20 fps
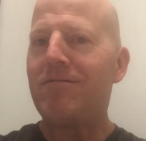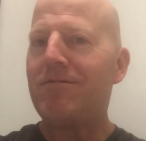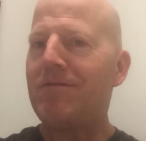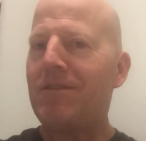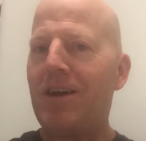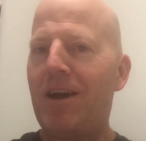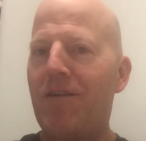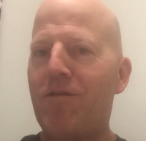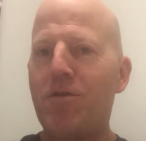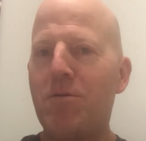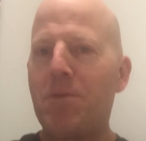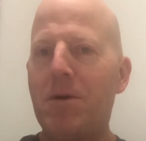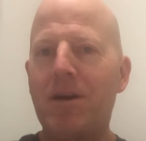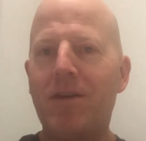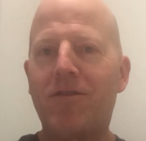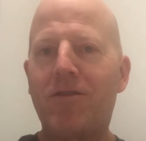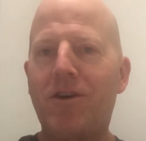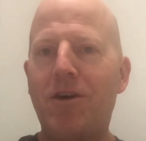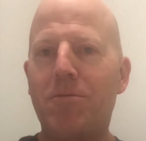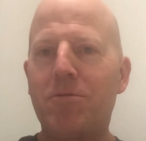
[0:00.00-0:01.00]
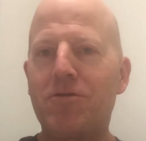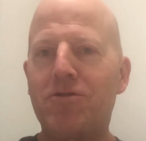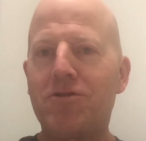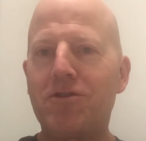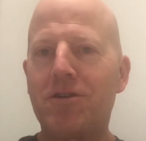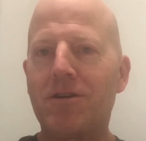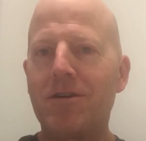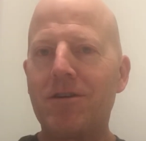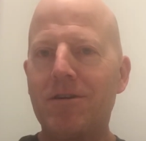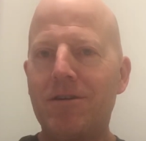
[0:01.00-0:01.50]
everybody's cup of
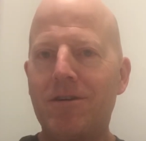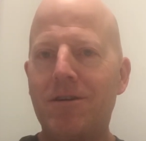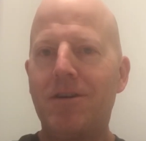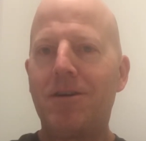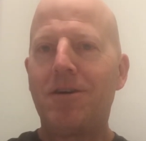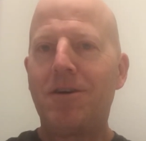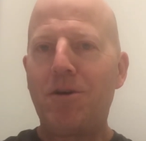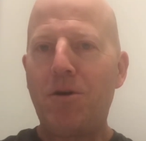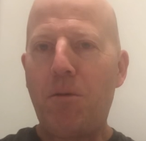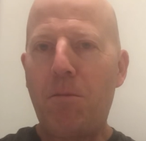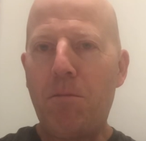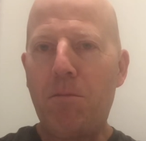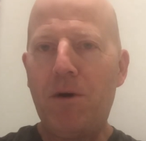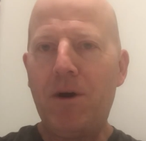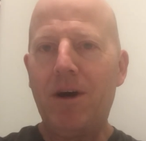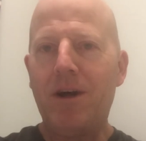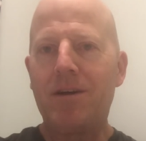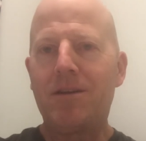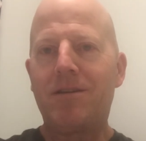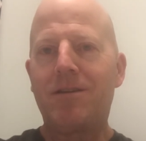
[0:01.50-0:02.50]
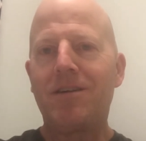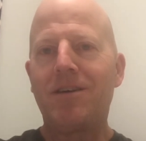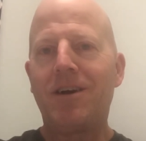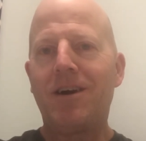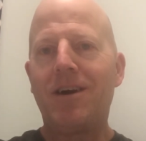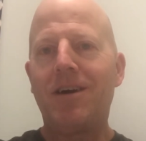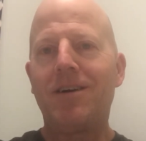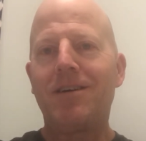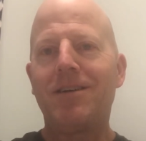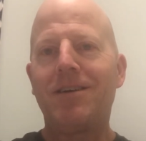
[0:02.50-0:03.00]
sugar, but
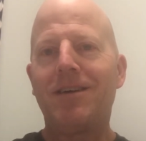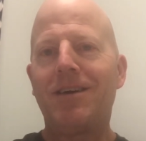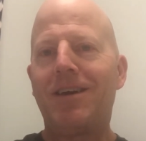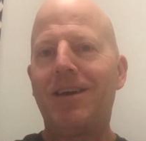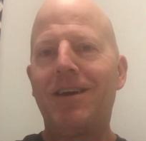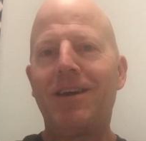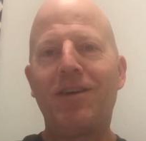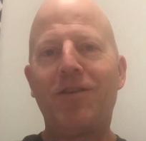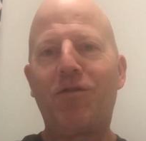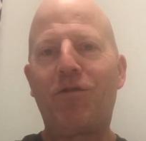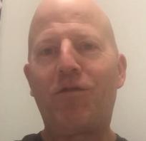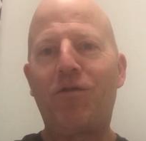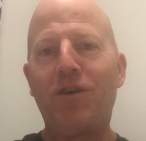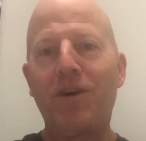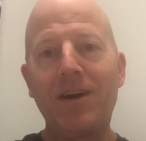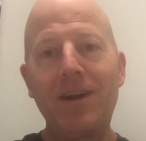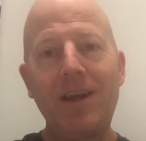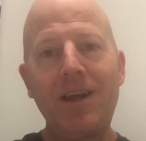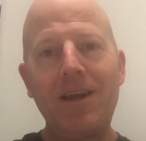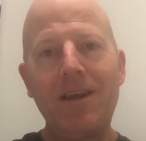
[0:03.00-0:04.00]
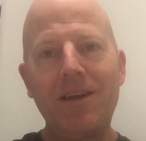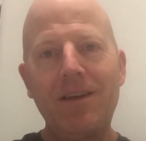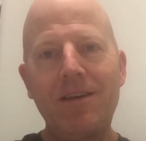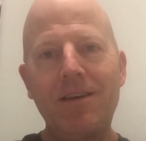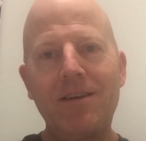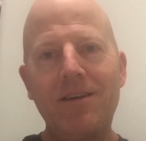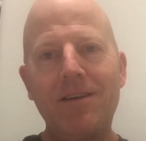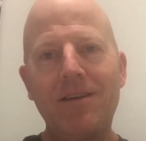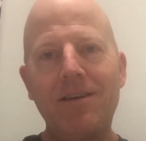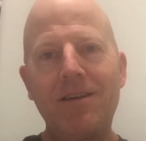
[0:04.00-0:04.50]
he is funny,
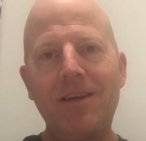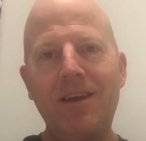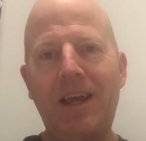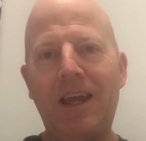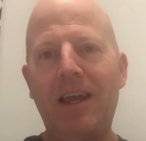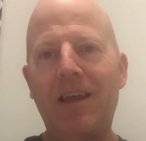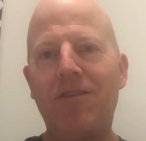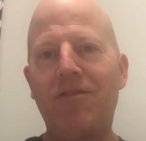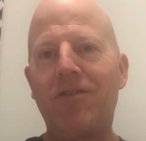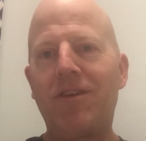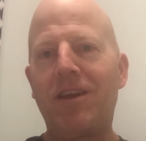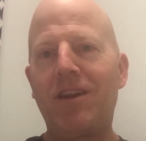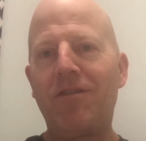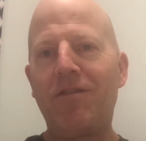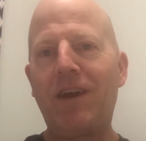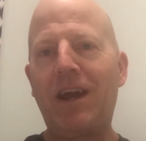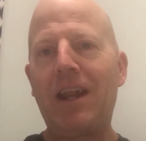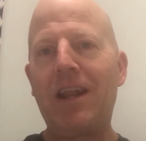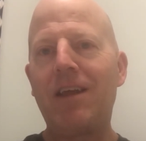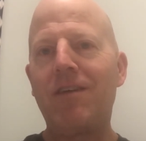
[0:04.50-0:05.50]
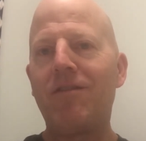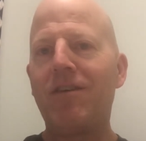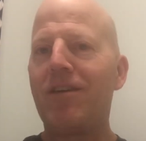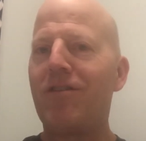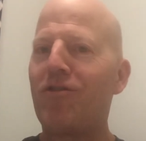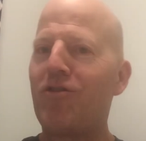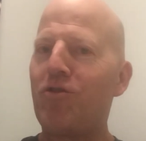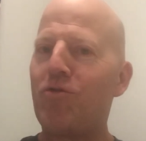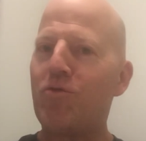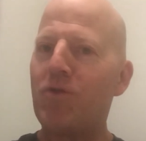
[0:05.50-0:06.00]
he's innovative,
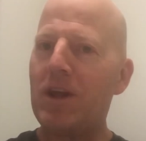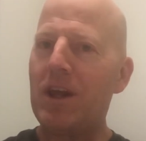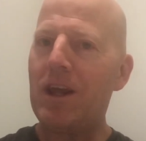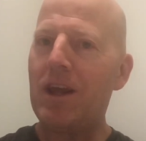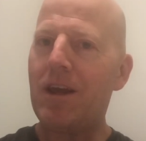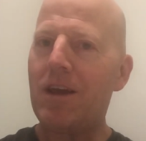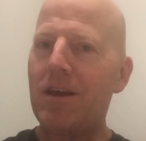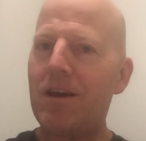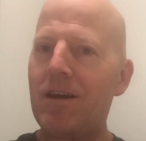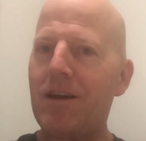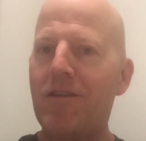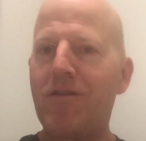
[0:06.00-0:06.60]
he's unique, he's